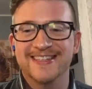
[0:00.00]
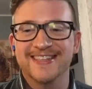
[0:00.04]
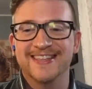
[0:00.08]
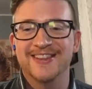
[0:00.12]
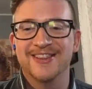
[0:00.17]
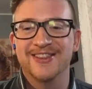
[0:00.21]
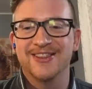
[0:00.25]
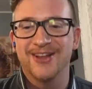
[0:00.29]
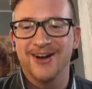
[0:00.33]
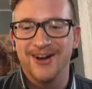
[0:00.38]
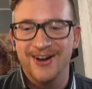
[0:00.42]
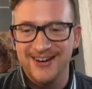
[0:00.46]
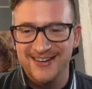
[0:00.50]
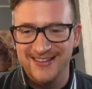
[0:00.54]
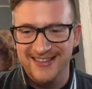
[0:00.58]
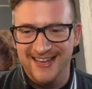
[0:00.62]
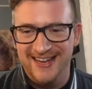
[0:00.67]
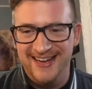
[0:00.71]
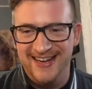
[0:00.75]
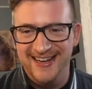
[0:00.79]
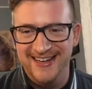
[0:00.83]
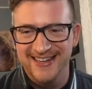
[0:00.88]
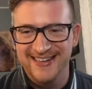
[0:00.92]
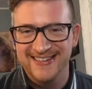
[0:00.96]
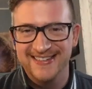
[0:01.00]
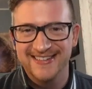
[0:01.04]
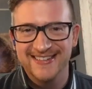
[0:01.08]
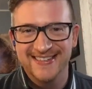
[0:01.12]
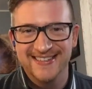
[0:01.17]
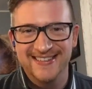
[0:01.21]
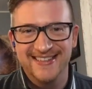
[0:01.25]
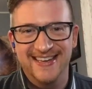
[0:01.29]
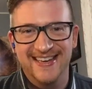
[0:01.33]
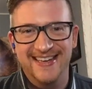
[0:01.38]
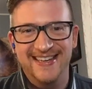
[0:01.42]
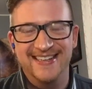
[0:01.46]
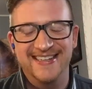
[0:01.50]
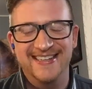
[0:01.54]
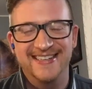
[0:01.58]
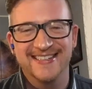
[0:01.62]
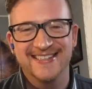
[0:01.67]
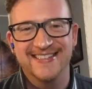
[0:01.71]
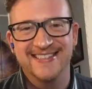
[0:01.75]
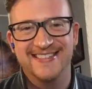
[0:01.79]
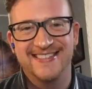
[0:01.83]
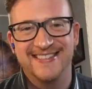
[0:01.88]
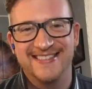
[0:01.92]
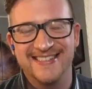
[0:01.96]
Lard Lad. That
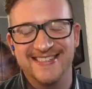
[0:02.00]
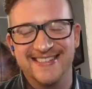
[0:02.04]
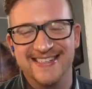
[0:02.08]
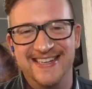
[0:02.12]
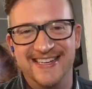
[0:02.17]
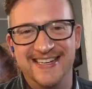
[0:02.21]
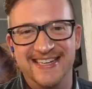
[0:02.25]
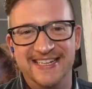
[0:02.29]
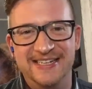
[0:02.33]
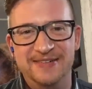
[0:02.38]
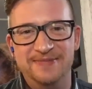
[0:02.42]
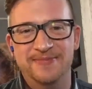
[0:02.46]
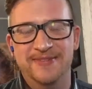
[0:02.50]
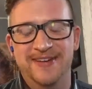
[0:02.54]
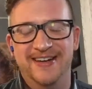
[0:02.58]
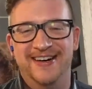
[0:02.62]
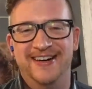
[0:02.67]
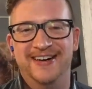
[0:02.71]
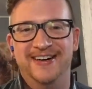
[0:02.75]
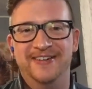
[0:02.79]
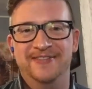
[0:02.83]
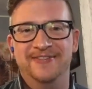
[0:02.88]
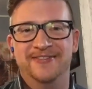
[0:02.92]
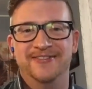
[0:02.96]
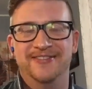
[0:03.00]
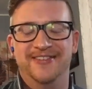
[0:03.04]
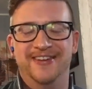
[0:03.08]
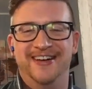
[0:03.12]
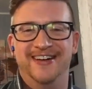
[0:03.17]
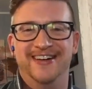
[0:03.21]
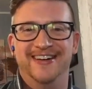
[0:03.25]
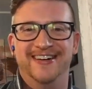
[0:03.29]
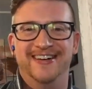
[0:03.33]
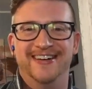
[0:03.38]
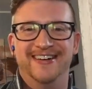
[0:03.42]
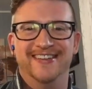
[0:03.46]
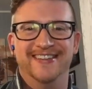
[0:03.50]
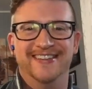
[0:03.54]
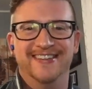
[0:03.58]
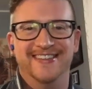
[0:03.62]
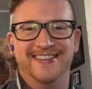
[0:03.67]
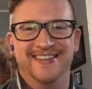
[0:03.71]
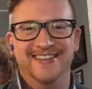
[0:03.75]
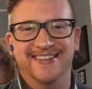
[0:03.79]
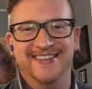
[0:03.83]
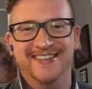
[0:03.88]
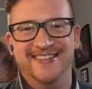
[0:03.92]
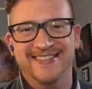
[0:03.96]
is the name of
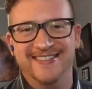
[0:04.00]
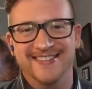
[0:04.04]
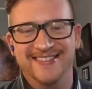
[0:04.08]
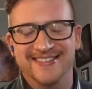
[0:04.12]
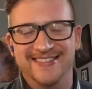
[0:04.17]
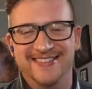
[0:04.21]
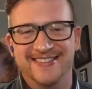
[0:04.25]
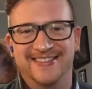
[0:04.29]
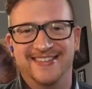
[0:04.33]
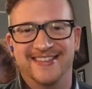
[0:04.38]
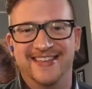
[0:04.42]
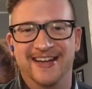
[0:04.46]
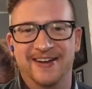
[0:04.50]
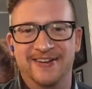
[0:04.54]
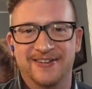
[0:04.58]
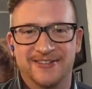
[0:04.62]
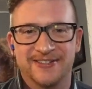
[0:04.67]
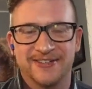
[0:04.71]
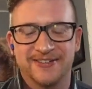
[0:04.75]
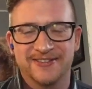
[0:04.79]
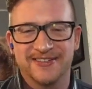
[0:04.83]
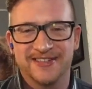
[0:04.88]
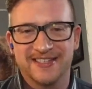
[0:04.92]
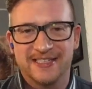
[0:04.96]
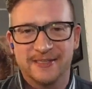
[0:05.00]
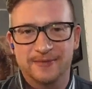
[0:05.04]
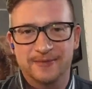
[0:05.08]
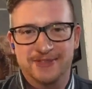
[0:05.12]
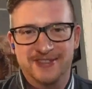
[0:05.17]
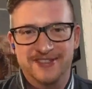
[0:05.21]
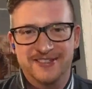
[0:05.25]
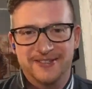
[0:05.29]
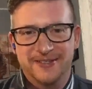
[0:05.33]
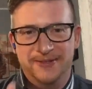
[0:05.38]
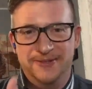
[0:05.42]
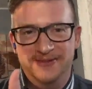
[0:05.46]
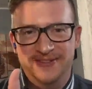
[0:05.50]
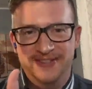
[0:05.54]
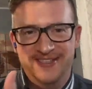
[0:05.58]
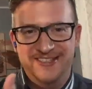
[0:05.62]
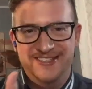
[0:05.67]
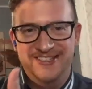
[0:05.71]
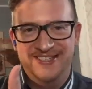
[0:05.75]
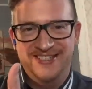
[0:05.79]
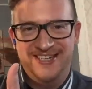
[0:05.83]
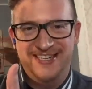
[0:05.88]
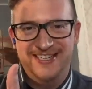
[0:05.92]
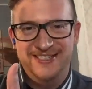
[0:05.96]
the character in The Simpsons holding
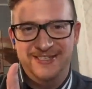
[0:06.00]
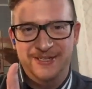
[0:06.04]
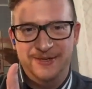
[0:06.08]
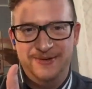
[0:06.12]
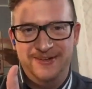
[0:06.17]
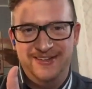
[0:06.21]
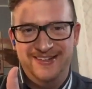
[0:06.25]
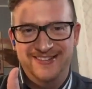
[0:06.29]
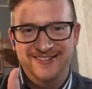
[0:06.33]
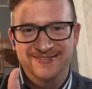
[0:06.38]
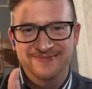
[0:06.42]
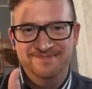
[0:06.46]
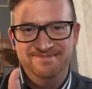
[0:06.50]
the giant donut